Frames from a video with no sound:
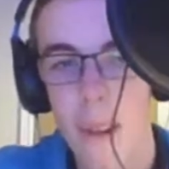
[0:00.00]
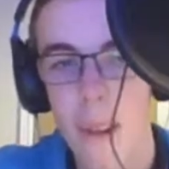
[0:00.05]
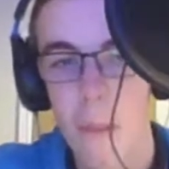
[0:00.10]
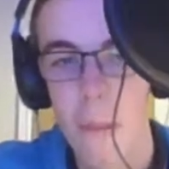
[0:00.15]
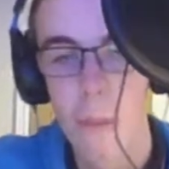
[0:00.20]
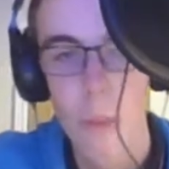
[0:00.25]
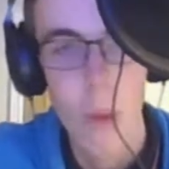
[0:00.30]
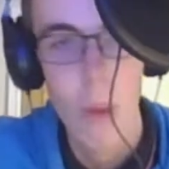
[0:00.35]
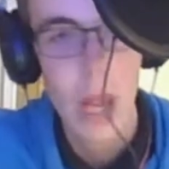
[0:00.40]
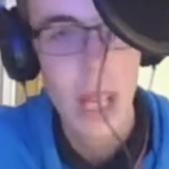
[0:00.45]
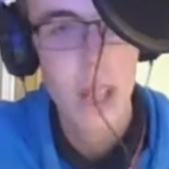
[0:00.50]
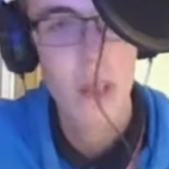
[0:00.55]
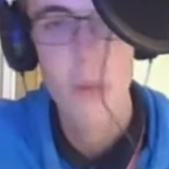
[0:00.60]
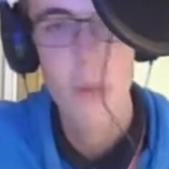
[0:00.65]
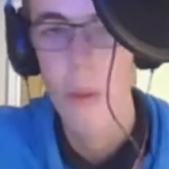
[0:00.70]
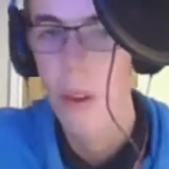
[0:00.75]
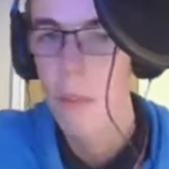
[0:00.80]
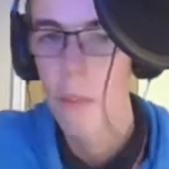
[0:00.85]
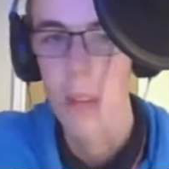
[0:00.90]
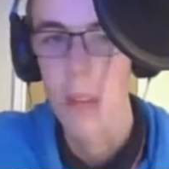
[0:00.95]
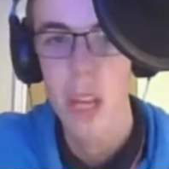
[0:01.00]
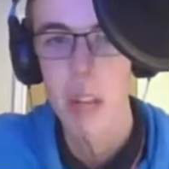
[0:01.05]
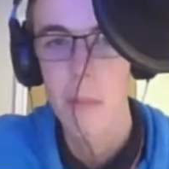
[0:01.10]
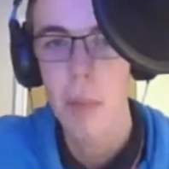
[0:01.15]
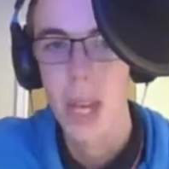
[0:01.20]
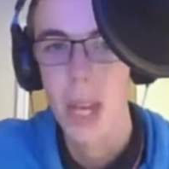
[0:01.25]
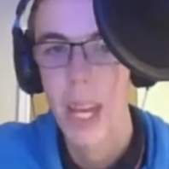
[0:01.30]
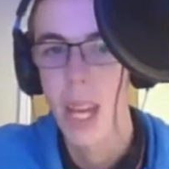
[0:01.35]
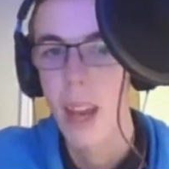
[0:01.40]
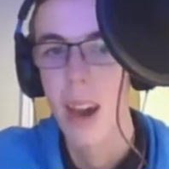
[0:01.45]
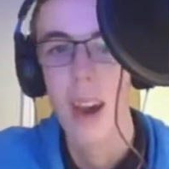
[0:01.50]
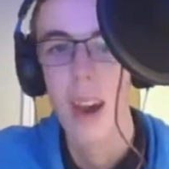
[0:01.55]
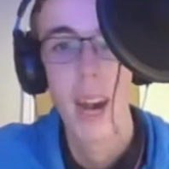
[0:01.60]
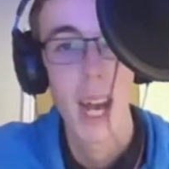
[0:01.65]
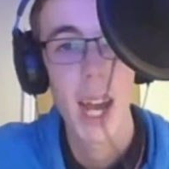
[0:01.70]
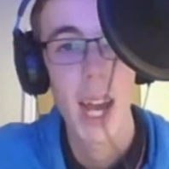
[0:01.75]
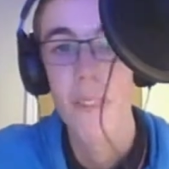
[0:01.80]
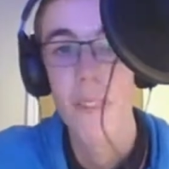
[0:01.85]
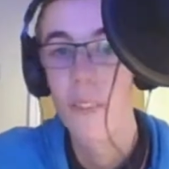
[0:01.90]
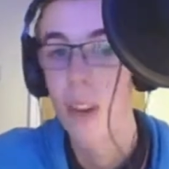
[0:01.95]
Which one will it be?
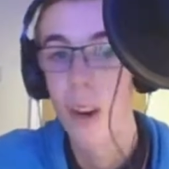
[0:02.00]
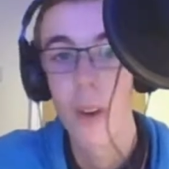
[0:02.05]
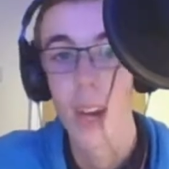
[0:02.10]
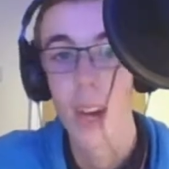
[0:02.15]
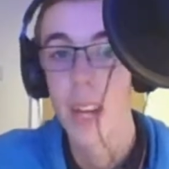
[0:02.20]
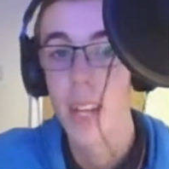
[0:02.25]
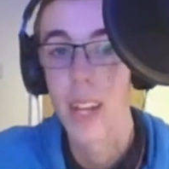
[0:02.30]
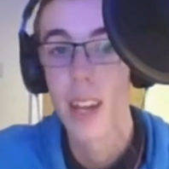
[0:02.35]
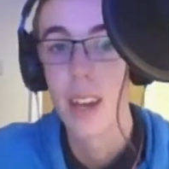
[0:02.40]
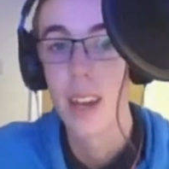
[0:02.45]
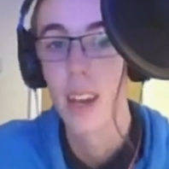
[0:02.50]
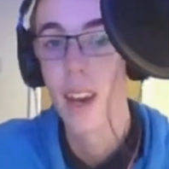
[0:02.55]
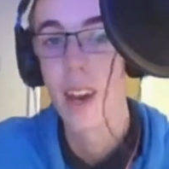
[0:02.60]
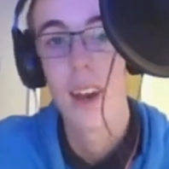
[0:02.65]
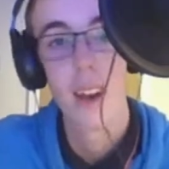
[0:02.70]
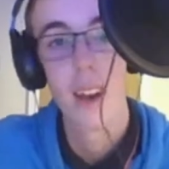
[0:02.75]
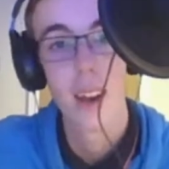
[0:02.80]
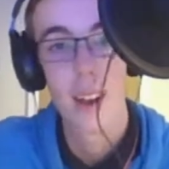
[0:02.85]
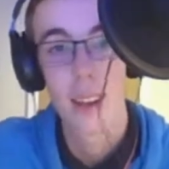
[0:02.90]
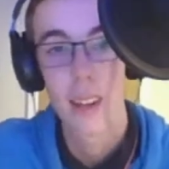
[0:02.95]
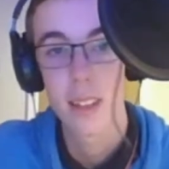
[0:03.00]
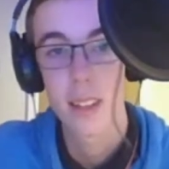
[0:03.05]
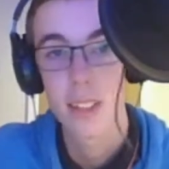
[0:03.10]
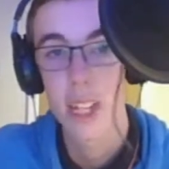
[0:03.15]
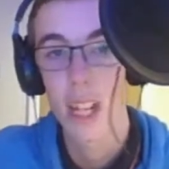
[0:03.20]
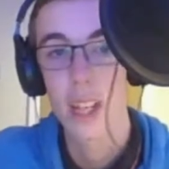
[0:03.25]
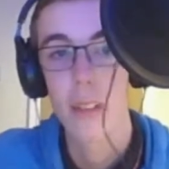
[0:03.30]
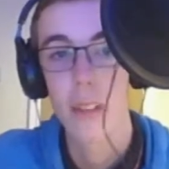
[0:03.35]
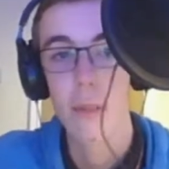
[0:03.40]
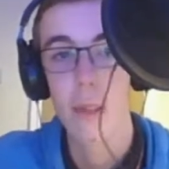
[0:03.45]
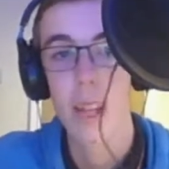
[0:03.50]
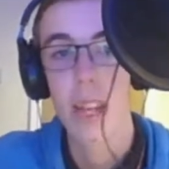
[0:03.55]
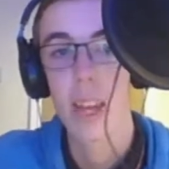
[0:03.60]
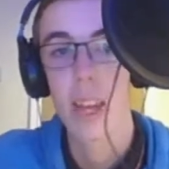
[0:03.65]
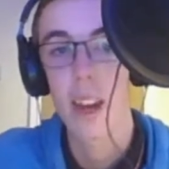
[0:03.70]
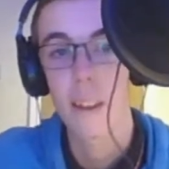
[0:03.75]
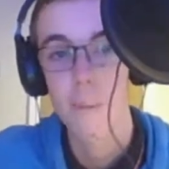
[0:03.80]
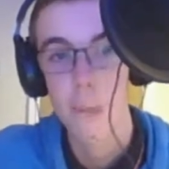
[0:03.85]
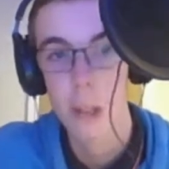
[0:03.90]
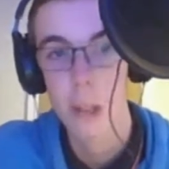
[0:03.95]
I have no idea.
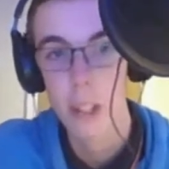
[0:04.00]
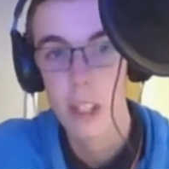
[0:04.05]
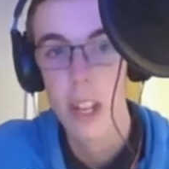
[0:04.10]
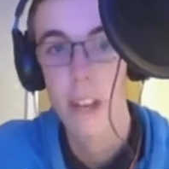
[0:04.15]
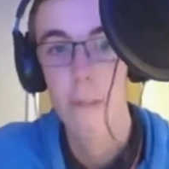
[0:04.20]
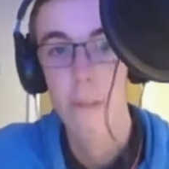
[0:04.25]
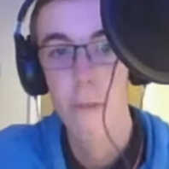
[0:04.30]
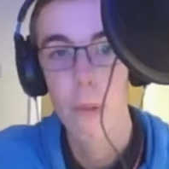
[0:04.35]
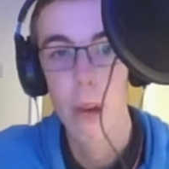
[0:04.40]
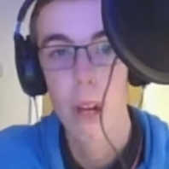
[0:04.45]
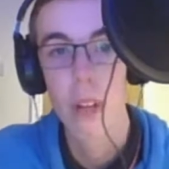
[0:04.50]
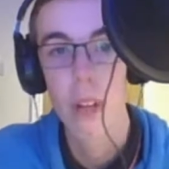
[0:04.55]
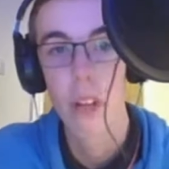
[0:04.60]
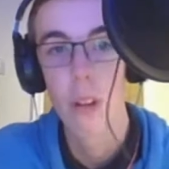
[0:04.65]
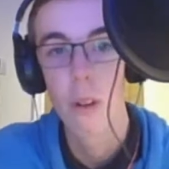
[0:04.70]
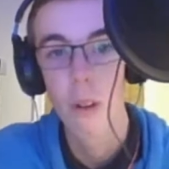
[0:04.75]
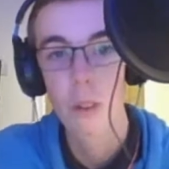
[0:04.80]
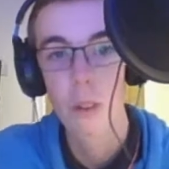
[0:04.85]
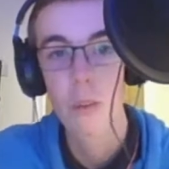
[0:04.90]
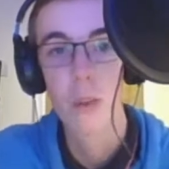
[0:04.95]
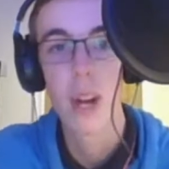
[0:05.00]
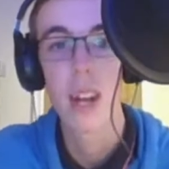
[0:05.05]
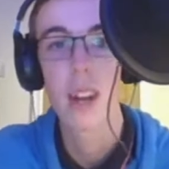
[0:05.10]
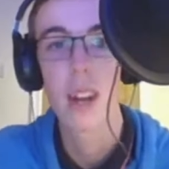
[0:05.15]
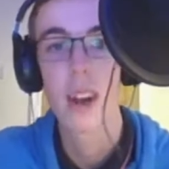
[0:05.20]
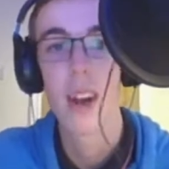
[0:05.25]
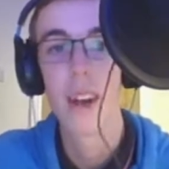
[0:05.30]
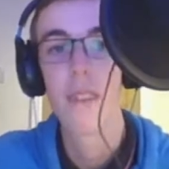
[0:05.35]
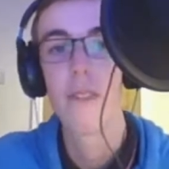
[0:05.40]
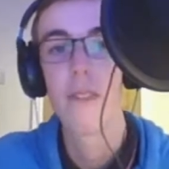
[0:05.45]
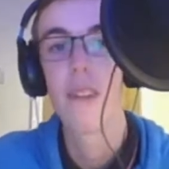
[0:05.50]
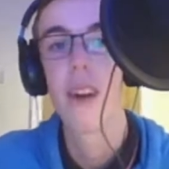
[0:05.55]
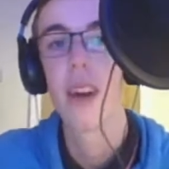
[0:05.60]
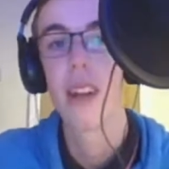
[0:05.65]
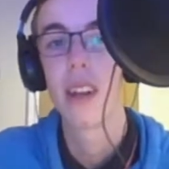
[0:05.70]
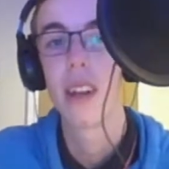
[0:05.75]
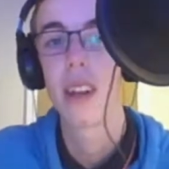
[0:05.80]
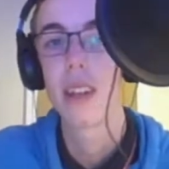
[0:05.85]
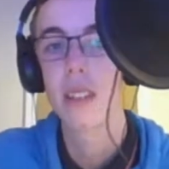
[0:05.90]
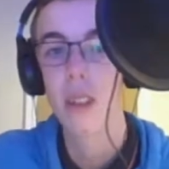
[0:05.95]
Genuinely, I've watched F1 all my life,
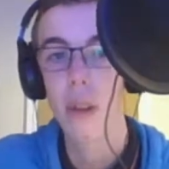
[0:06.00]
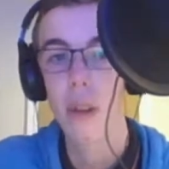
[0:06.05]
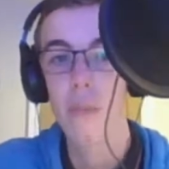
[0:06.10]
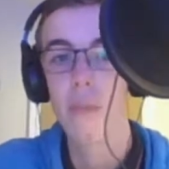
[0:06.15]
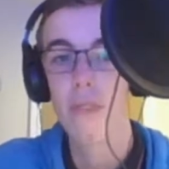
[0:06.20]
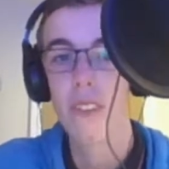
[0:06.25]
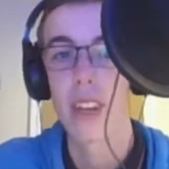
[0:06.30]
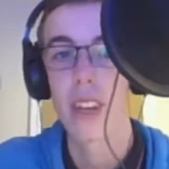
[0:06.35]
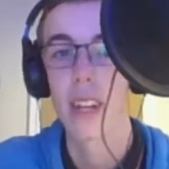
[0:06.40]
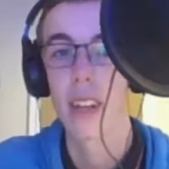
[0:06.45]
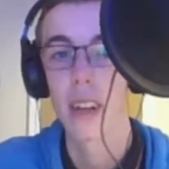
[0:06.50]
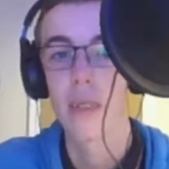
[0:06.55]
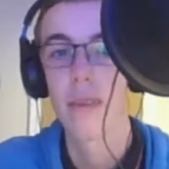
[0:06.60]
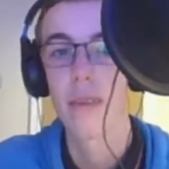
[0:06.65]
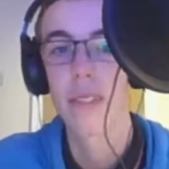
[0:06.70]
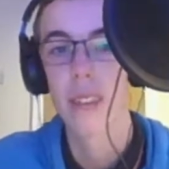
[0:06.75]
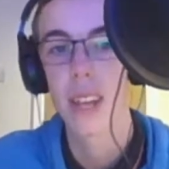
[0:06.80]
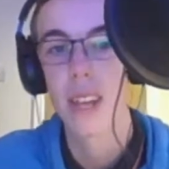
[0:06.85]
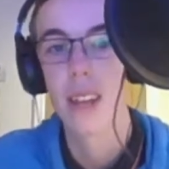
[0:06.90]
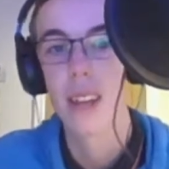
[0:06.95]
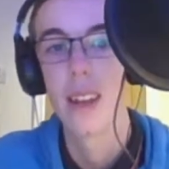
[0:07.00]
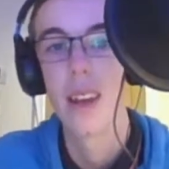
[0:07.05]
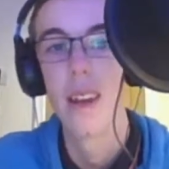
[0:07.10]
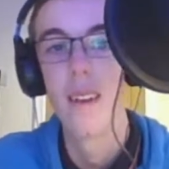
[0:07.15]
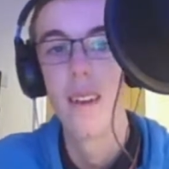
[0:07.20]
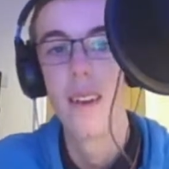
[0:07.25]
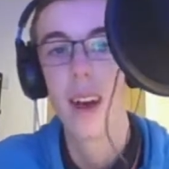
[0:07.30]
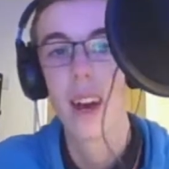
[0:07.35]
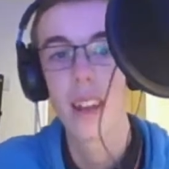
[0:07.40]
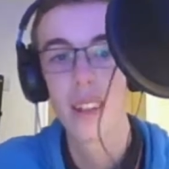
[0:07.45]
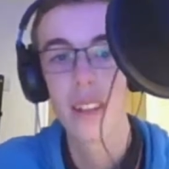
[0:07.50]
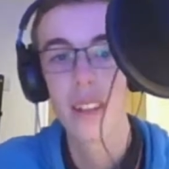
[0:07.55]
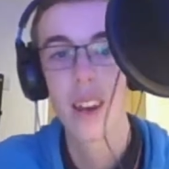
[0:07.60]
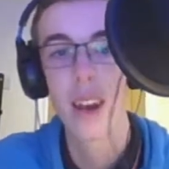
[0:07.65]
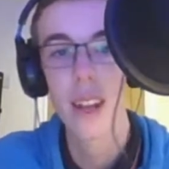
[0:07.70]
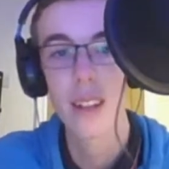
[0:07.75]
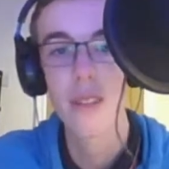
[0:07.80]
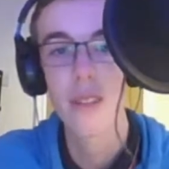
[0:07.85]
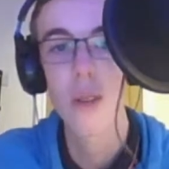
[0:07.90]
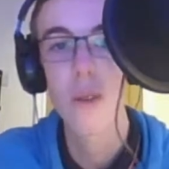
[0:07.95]
and I don't think I've seen a
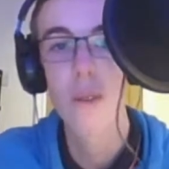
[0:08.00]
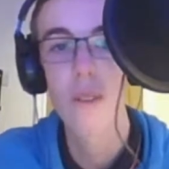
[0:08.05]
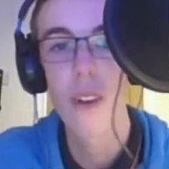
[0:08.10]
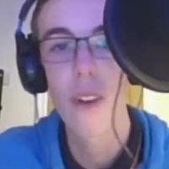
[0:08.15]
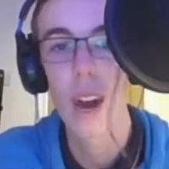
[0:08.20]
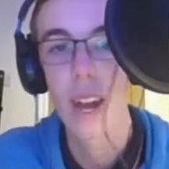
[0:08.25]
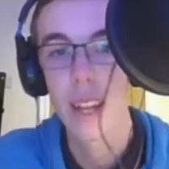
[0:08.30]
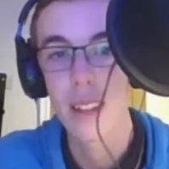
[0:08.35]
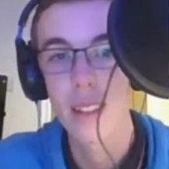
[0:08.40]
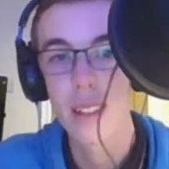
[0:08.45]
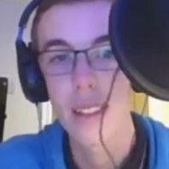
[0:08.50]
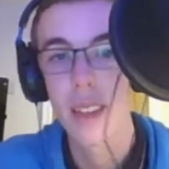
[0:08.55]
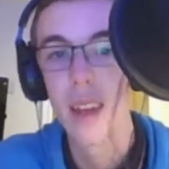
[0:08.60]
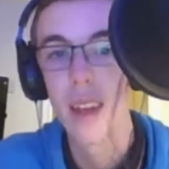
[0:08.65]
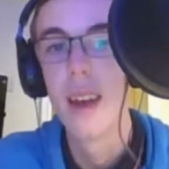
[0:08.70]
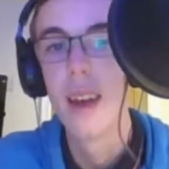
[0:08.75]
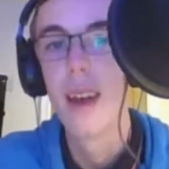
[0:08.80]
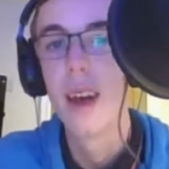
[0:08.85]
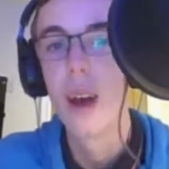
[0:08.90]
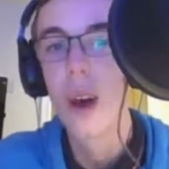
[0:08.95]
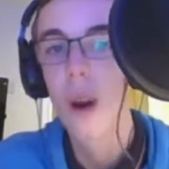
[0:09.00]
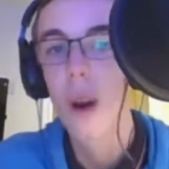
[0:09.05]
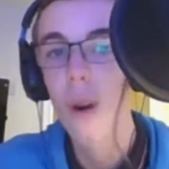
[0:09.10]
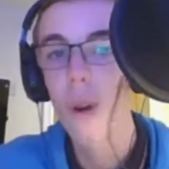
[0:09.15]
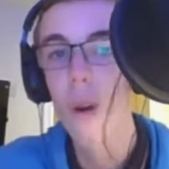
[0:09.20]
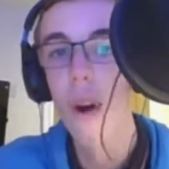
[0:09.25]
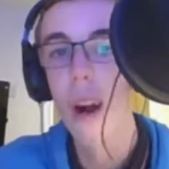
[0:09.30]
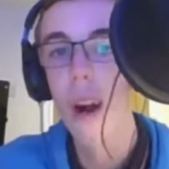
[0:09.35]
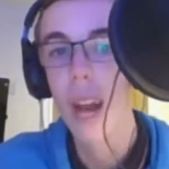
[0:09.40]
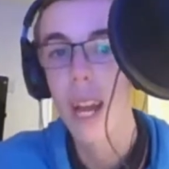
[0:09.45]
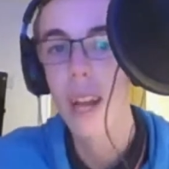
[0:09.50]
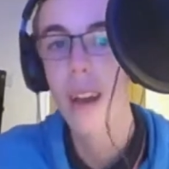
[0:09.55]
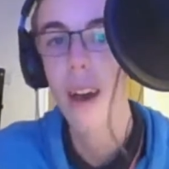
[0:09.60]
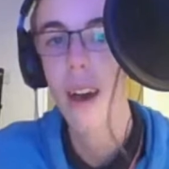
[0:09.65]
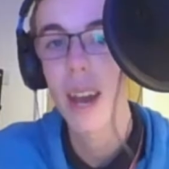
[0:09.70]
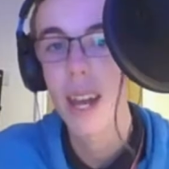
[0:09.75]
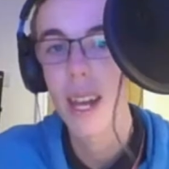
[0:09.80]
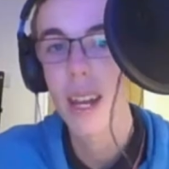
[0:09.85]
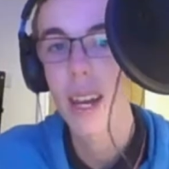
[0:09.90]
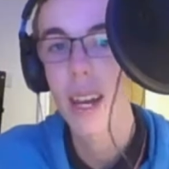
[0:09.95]
title fight quite
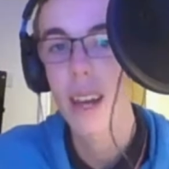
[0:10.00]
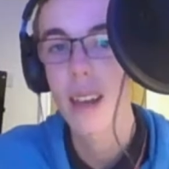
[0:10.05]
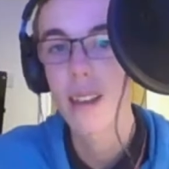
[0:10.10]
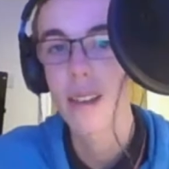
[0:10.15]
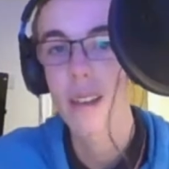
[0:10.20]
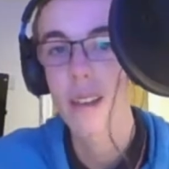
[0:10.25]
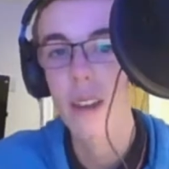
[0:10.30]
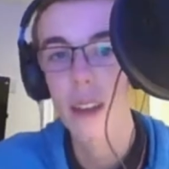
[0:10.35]
like this.